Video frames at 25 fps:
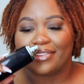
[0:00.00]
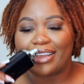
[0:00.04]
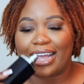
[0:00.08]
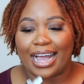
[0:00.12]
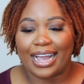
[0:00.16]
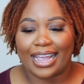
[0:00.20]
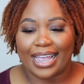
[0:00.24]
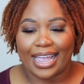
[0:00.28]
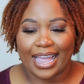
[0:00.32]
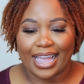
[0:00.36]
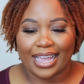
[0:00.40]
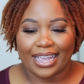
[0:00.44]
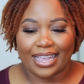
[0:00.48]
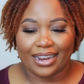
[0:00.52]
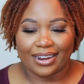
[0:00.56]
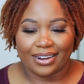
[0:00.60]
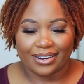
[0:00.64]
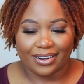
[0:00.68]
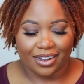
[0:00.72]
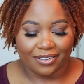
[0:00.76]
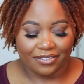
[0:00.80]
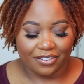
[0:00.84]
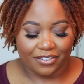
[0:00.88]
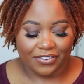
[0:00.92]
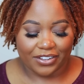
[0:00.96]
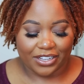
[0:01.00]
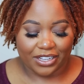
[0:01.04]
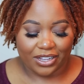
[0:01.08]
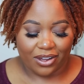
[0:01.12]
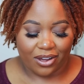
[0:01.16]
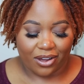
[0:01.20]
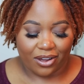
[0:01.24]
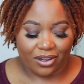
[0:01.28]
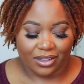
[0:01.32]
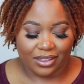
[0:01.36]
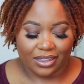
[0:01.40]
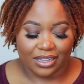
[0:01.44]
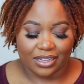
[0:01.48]
I can't get enough of it,
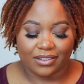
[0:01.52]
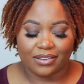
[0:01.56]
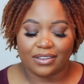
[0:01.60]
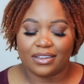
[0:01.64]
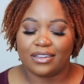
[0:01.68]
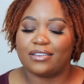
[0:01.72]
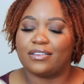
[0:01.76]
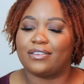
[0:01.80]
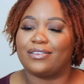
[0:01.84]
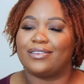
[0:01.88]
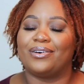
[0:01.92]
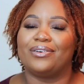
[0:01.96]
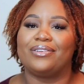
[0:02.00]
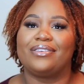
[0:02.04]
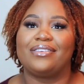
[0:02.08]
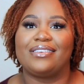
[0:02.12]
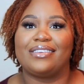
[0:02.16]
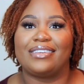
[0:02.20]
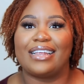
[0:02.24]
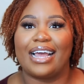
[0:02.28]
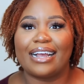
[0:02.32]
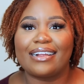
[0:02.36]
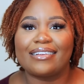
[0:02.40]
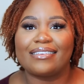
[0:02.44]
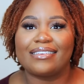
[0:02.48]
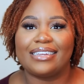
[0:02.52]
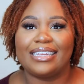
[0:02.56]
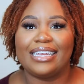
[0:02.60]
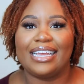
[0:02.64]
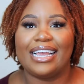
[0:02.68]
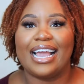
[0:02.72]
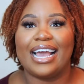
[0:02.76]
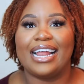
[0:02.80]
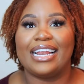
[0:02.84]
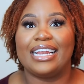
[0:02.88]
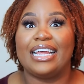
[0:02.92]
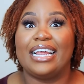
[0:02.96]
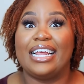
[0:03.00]
y'all. This is so sexy
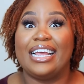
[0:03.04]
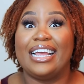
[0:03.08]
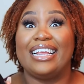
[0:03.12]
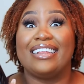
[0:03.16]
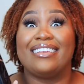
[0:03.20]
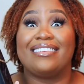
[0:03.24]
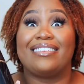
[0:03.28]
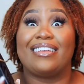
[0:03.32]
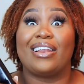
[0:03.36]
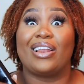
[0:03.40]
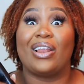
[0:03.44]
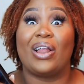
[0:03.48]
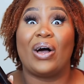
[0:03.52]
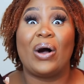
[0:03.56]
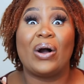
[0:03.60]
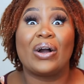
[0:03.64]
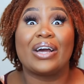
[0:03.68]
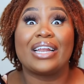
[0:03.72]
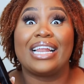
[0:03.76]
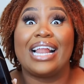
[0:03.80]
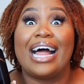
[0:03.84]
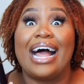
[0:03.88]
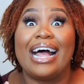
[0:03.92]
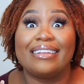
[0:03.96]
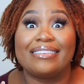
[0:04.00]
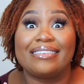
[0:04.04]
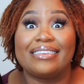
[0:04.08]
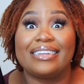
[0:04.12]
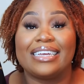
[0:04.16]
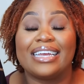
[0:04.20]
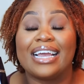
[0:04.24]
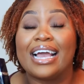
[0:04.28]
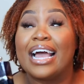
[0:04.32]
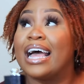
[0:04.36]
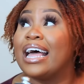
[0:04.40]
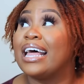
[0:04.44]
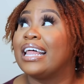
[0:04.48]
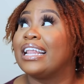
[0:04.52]
and it is long
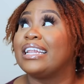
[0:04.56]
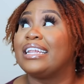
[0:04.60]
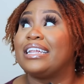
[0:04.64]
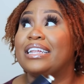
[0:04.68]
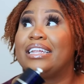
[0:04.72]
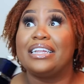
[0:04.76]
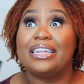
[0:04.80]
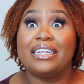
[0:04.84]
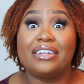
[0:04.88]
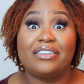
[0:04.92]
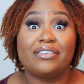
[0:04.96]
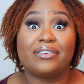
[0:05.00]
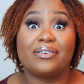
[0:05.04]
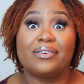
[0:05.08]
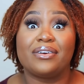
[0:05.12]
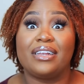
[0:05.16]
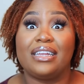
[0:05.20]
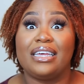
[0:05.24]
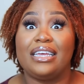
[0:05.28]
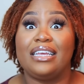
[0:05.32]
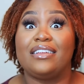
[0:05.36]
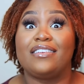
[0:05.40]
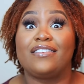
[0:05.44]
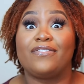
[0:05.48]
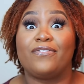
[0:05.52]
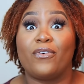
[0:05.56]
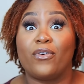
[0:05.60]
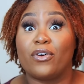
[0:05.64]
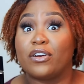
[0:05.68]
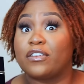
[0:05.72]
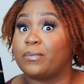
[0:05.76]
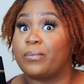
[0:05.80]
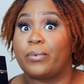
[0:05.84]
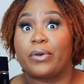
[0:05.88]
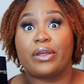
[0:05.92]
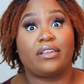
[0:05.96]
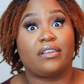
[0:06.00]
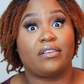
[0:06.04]
lasting. Literally, four
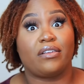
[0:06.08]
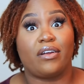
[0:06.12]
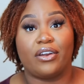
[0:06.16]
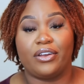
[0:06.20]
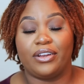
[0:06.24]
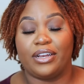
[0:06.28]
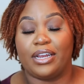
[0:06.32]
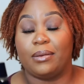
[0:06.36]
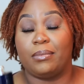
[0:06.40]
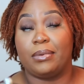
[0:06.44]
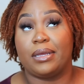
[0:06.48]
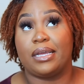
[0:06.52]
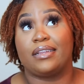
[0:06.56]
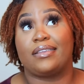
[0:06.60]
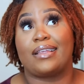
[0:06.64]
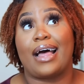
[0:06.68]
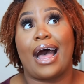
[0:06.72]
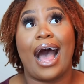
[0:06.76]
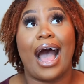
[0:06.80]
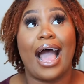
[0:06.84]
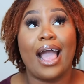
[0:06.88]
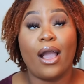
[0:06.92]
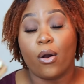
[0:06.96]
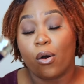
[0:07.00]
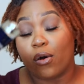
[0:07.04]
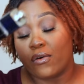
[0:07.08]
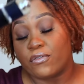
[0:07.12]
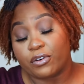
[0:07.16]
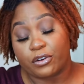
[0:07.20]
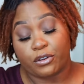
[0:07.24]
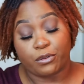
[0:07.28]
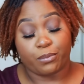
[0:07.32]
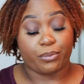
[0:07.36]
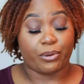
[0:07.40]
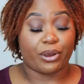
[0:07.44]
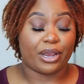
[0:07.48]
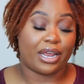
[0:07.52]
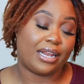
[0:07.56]
sprays is all you need, because I
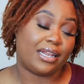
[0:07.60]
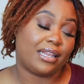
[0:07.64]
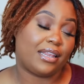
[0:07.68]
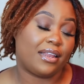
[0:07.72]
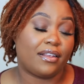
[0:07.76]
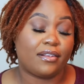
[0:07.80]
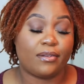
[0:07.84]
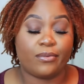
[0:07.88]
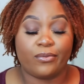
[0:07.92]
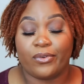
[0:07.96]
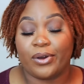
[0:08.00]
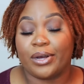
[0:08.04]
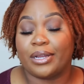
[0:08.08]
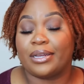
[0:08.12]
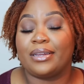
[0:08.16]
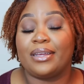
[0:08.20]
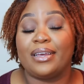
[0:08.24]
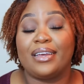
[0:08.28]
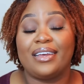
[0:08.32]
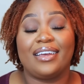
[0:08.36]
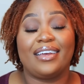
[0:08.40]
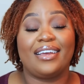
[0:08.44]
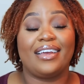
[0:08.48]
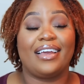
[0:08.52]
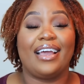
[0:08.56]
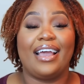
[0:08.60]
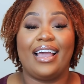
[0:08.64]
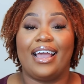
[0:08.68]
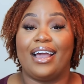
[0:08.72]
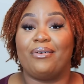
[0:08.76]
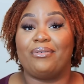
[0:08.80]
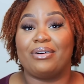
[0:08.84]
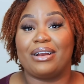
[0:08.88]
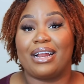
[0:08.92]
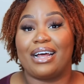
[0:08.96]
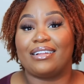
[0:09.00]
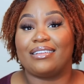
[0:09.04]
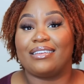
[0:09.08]
oversprayed this one. And
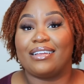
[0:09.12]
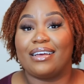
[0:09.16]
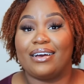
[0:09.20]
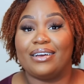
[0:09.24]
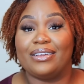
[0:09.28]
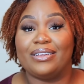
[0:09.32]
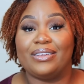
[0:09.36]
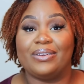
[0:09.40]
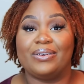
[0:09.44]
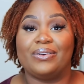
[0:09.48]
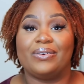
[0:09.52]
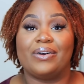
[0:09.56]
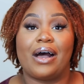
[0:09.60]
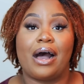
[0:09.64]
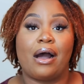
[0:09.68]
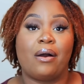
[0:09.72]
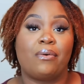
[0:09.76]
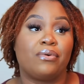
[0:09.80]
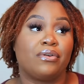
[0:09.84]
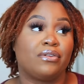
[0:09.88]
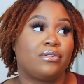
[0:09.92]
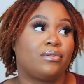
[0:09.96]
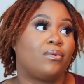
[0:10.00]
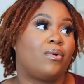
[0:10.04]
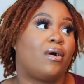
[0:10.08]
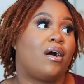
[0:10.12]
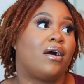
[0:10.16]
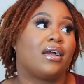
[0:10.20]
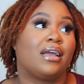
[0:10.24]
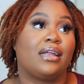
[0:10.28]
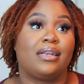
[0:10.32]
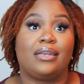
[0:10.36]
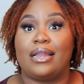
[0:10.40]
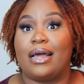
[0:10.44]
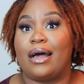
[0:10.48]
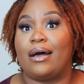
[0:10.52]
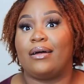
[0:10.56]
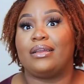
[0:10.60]
when I tell you, I was
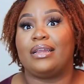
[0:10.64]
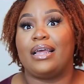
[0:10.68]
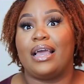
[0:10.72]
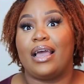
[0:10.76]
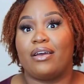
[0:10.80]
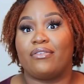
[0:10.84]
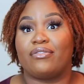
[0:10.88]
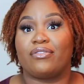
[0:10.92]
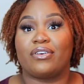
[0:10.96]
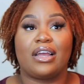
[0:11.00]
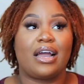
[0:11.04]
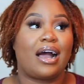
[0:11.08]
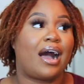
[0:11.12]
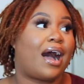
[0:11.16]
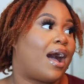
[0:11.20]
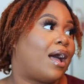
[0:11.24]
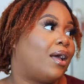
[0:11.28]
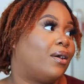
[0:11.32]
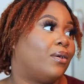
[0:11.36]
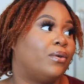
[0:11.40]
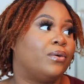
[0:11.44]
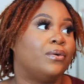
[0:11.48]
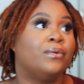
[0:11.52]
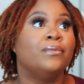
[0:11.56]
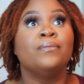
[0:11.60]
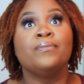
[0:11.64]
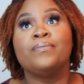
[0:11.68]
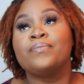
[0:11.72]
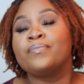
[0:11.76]
walking down every aisle,